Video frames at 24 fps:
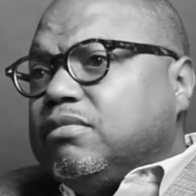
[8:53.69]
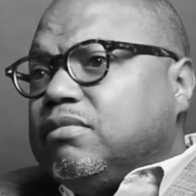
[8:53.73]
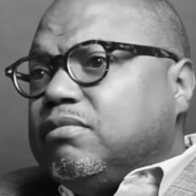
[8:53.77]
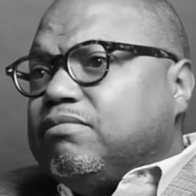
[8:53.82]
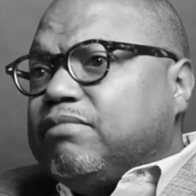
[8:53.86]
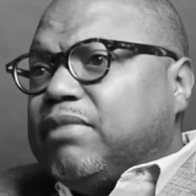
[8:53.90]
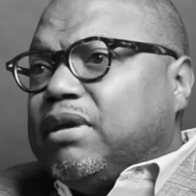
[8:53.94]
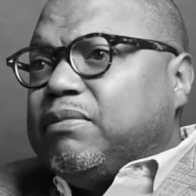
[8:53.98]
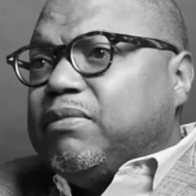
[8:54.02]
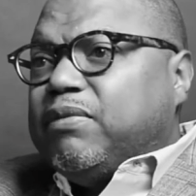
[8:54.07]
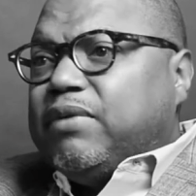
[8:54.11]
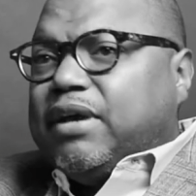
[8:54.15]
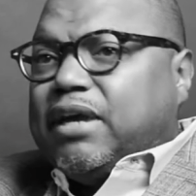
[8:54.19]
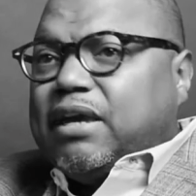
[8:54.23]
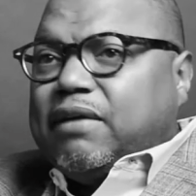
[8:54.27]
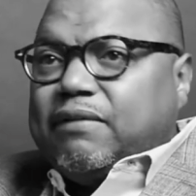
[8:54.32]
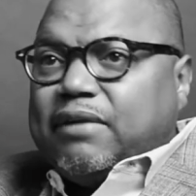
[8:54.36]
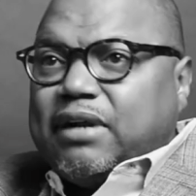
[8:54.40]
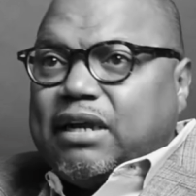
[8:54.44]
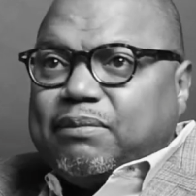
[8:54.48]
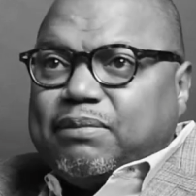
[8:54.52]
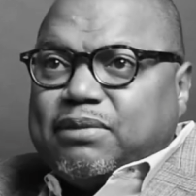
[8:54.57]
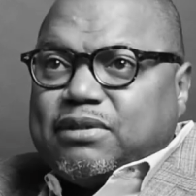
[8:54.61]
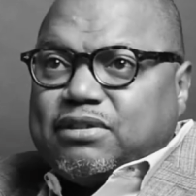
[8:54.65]
maybe we have
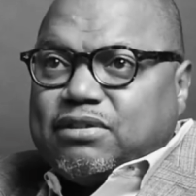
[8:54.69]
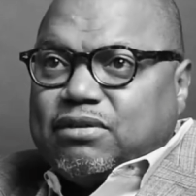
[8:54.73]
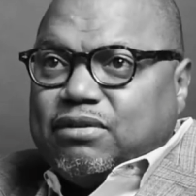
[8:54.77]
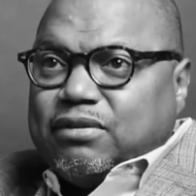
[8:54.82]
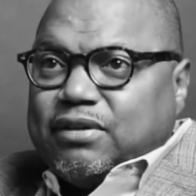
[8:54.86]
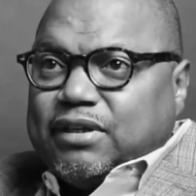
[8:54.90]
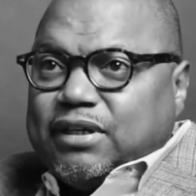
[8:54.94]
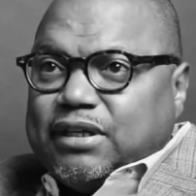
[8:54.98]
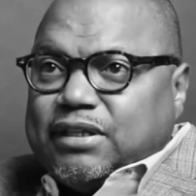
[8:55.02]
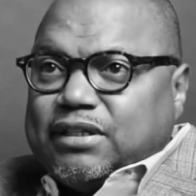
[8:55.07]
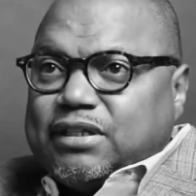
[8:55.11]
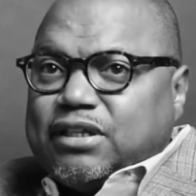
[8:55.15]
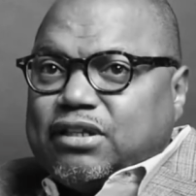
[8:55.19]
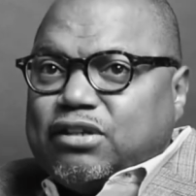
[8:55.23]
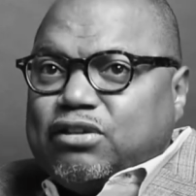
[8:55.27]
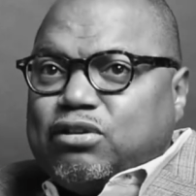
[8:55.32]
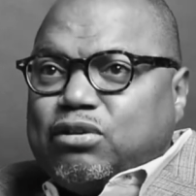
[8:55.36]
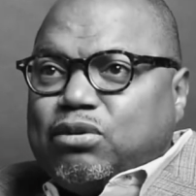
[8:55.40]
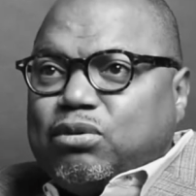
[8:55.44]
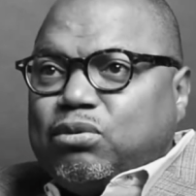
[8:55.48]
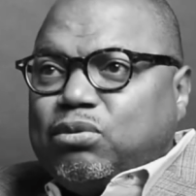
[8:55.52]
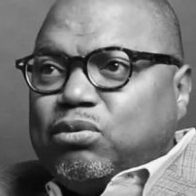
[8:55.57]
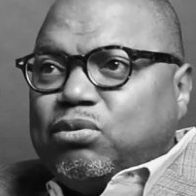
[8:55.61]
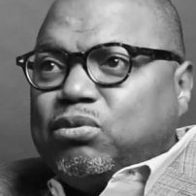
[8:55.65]
an opportunity to
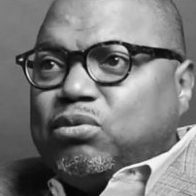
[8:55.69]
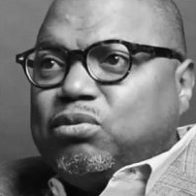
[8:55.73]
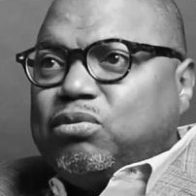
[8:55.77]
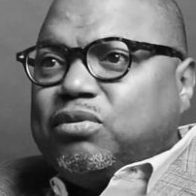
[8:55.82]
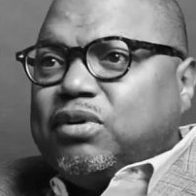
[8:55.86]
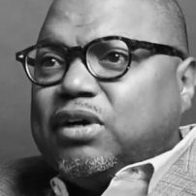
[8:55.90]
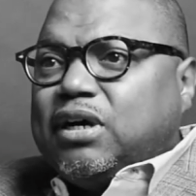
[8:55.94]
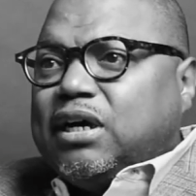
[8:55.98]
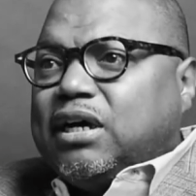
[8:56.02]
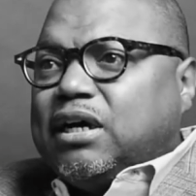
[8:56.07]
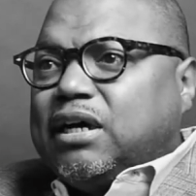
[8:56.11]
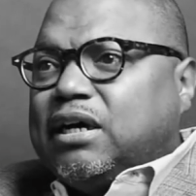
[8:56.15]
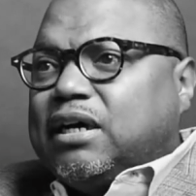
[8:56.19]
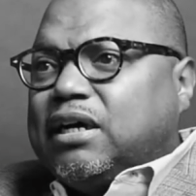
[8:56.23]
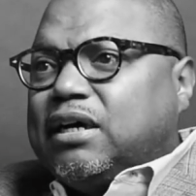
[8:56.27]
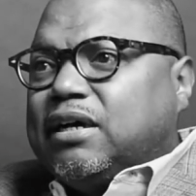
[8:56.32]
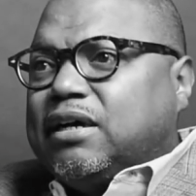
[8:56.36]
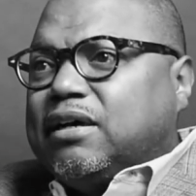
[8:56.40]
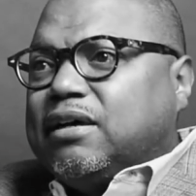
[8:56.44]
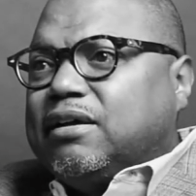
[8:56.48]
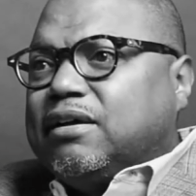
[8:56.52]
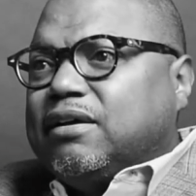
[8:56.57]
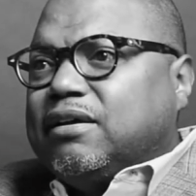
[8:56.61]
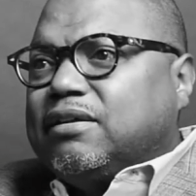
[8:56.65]
do
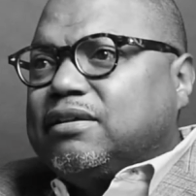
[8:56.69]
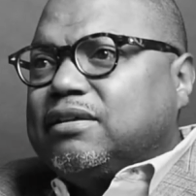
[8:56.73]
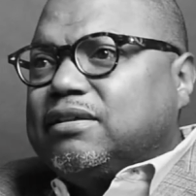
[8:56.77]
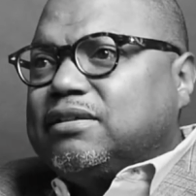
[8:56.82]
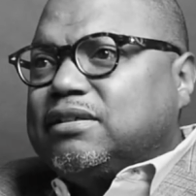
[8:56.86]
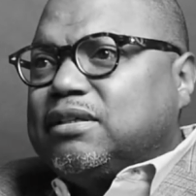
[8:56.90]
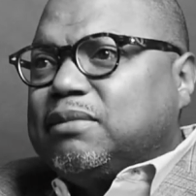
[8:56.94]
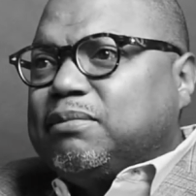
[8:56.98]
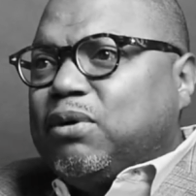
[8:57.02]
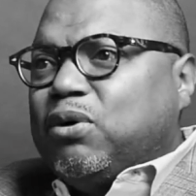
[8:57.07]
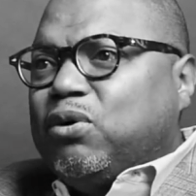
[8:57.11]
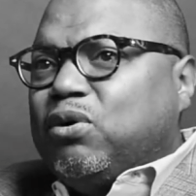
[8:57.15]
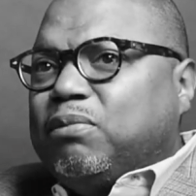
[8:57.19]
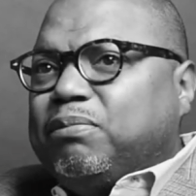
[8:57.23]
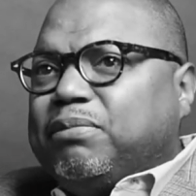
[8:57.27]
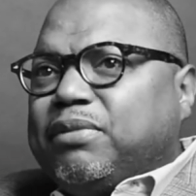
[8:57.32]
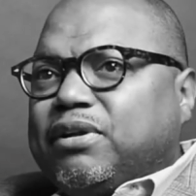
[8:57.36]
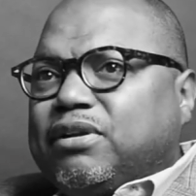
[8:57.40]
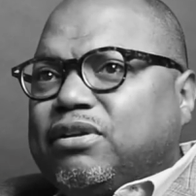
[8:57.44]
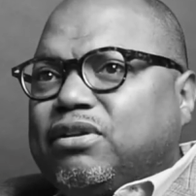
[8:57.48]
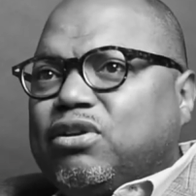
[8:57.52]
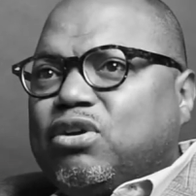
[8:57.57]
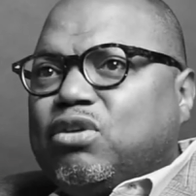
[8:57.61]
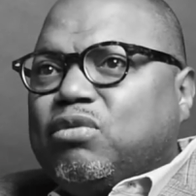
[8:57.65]
uh, some
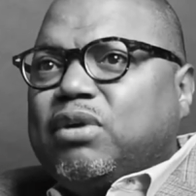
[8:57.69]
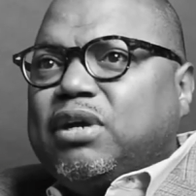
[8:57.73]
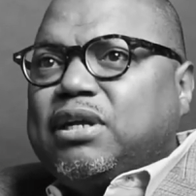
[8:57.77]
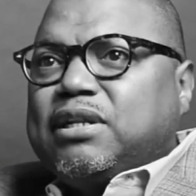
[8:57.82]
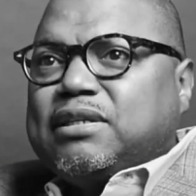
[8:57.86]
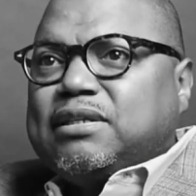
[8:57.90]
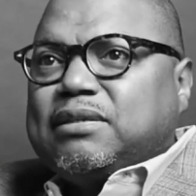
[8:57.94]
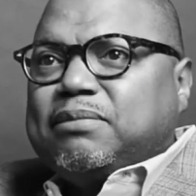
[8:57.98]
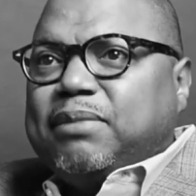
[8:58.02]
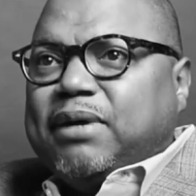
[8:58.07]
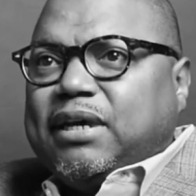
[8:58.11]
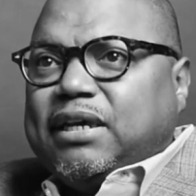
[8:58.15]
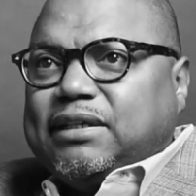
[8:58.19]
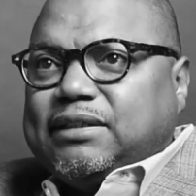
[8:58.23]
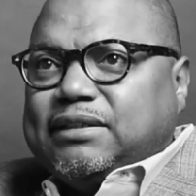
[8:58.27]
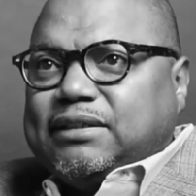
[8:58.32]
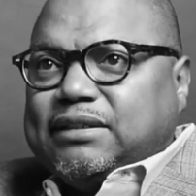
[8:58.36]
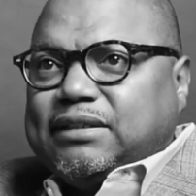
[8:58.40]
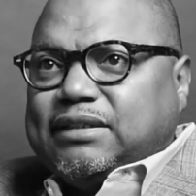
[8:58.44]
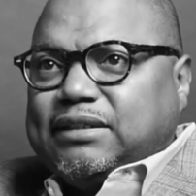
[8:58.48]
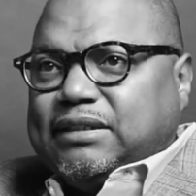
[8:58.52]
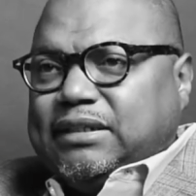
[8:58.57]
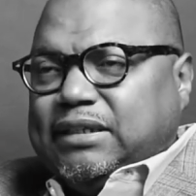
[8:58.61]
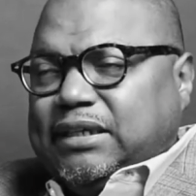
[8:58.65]
open green
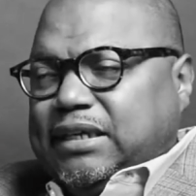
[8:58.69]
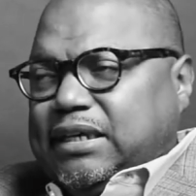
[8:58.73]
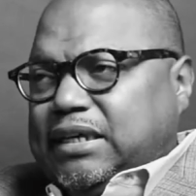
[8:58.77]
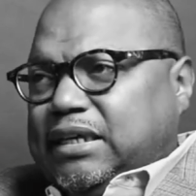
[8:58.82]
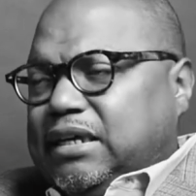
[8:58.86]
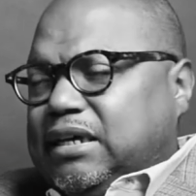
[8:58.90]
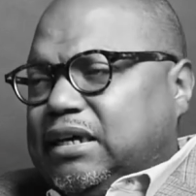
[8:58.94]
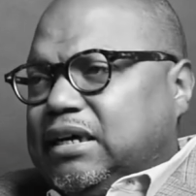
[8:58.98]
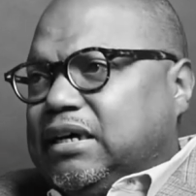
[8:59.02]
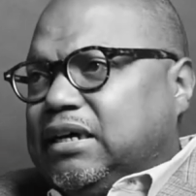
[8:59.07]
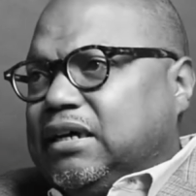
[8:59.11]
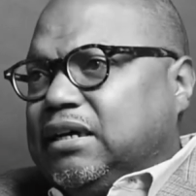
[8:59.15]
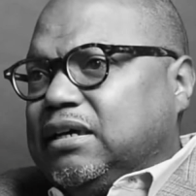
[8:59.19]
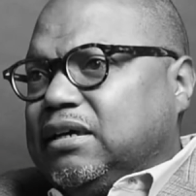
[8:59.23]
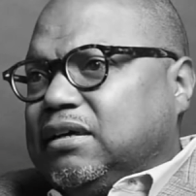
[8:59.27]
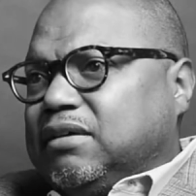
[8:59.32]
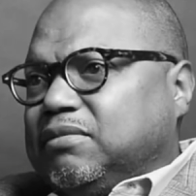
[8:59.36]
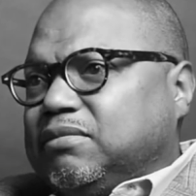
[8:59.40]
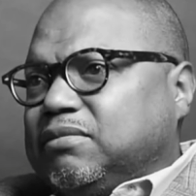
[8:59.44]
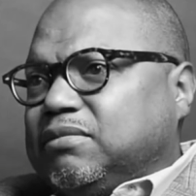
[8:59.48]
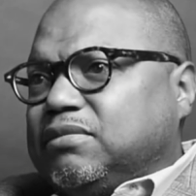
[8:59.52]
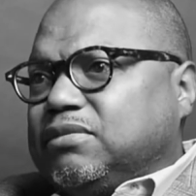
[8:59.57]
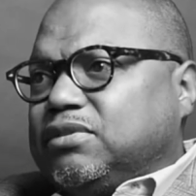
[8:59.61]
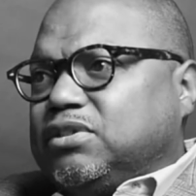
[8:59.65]
space,
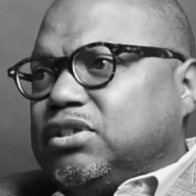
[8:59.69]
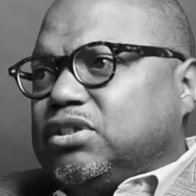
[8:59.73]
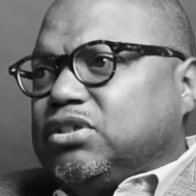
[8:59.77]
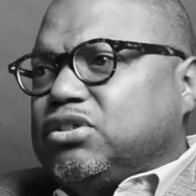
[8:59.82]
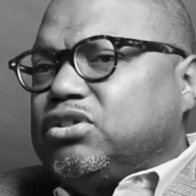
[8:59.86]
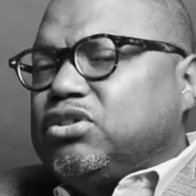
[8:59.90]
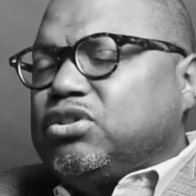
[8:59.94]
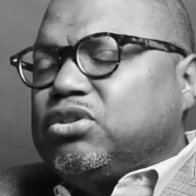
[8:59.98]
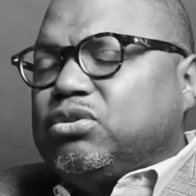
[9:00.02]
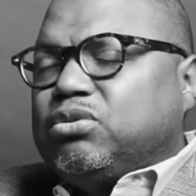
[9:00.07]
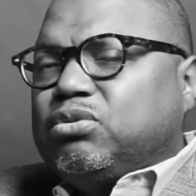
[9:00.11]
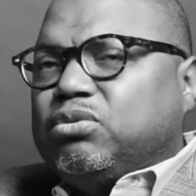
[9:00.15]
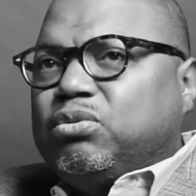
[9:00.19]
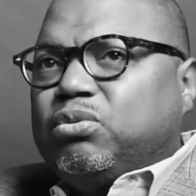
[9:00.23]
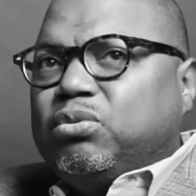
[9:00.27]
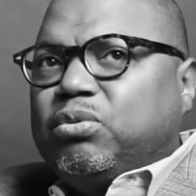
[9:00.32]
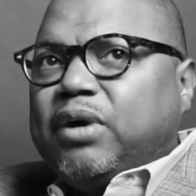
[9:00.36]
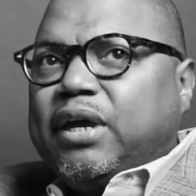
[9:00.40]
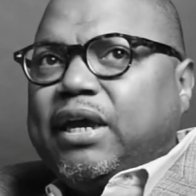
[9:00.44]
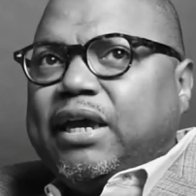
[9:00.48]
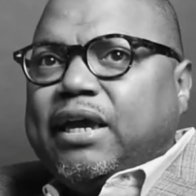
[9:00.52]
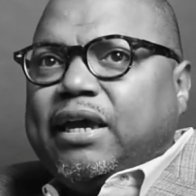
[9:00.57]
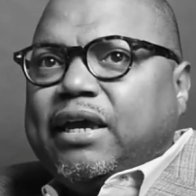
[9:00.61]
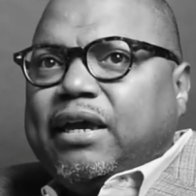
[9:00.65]
um, to
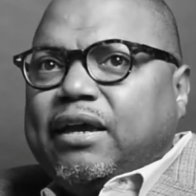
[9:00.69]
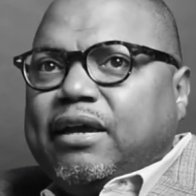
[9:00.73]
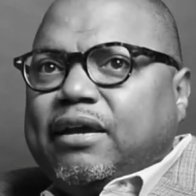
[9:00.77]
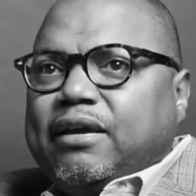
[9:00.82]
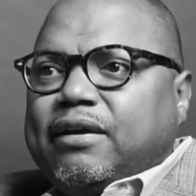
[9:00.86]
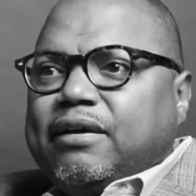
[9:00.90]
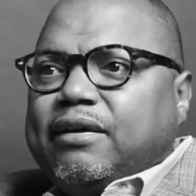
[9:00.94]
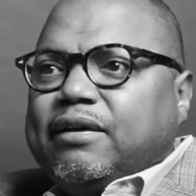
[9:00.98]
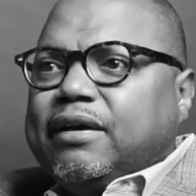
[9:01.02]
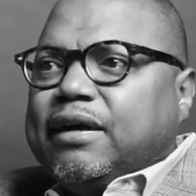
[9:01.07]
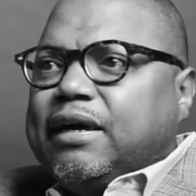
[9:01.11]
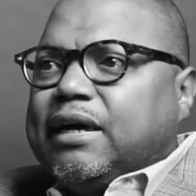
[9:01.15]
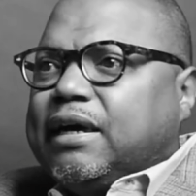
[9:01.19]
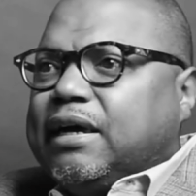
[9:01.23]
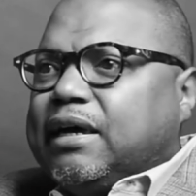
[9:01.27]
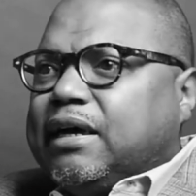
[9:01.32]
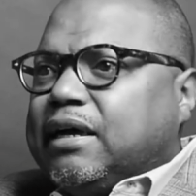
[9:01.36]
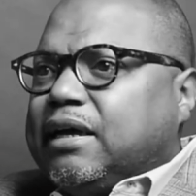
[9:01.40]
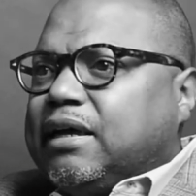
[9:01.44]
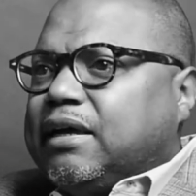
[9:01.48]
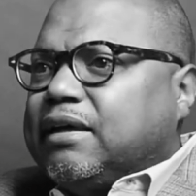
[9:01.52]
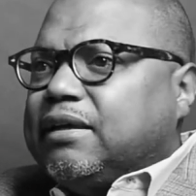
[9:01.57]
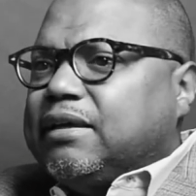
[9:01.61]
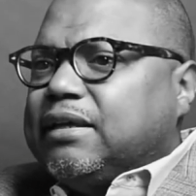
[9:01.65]
do a,
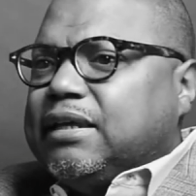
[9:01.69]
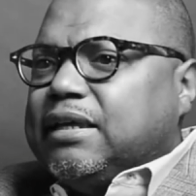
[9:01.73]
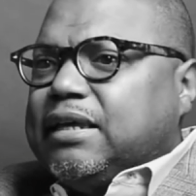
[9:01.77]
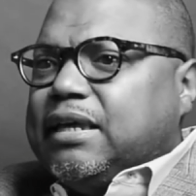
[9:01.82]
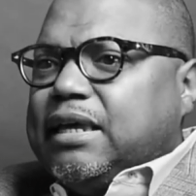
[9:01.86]
uh,